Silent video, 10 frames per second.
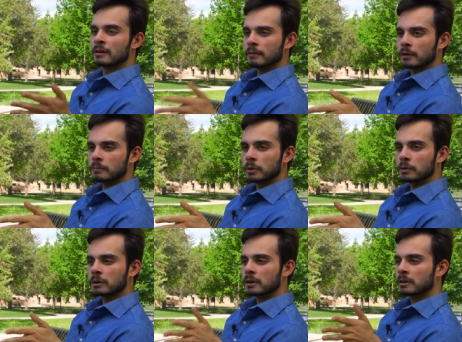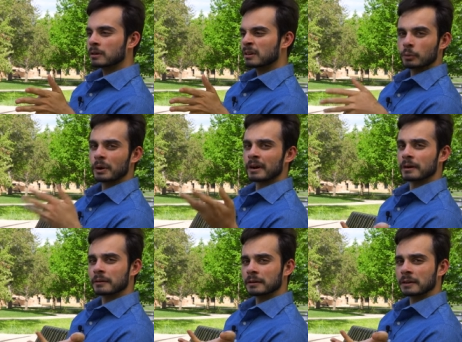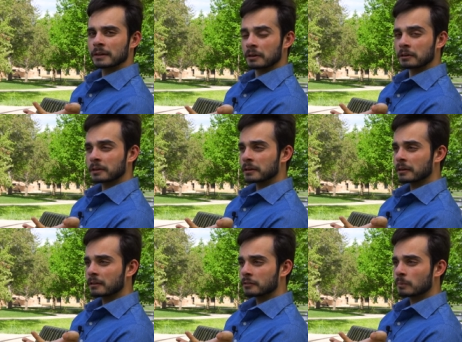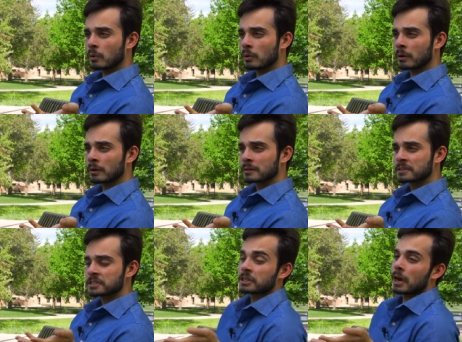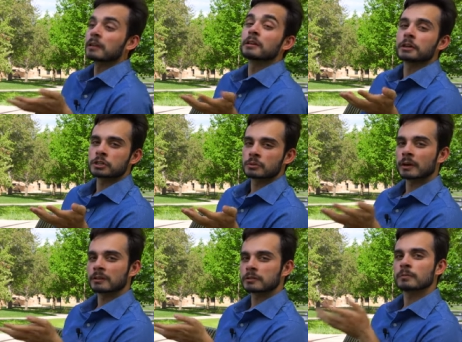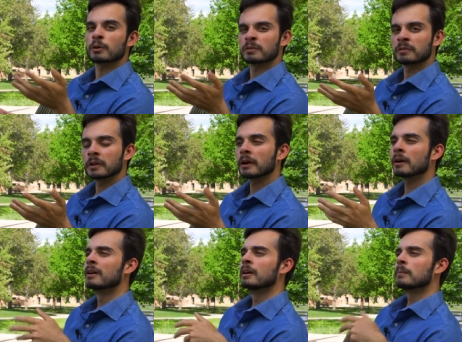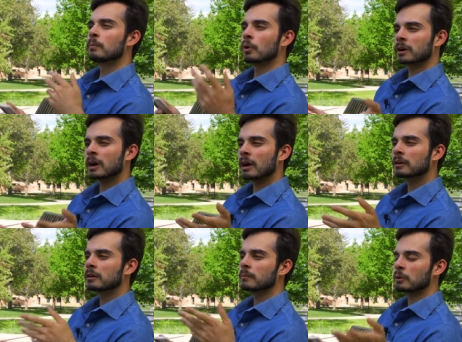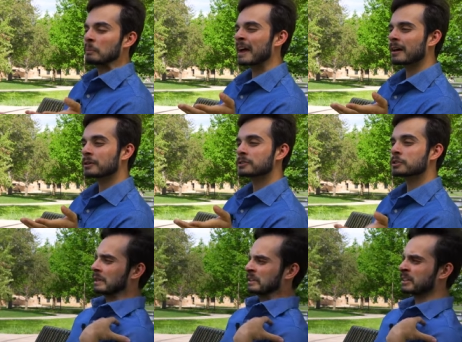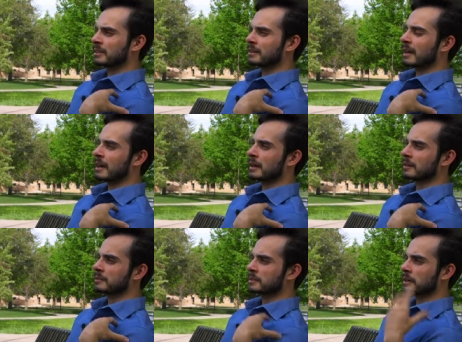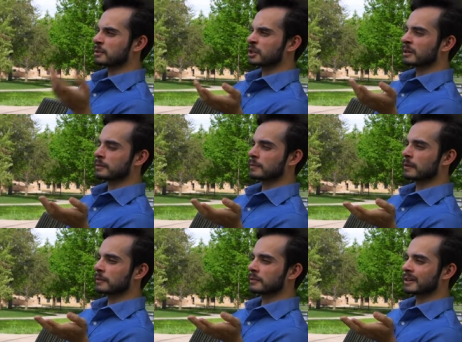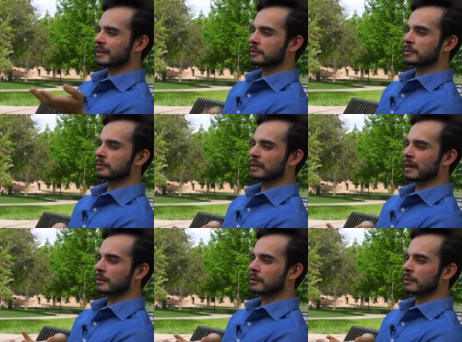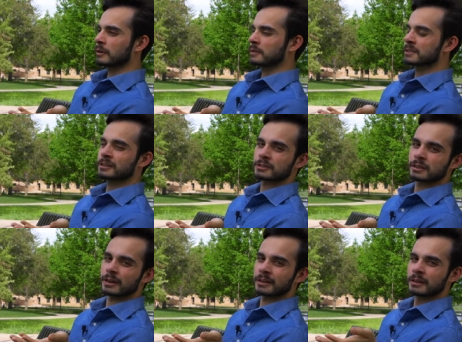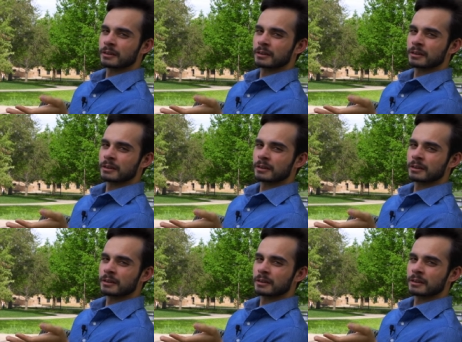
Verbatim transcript: very muted, where Italy is more stylish, right? There's more flair, more color, more patterns. I think that style channels fall into kind of two categories. There's like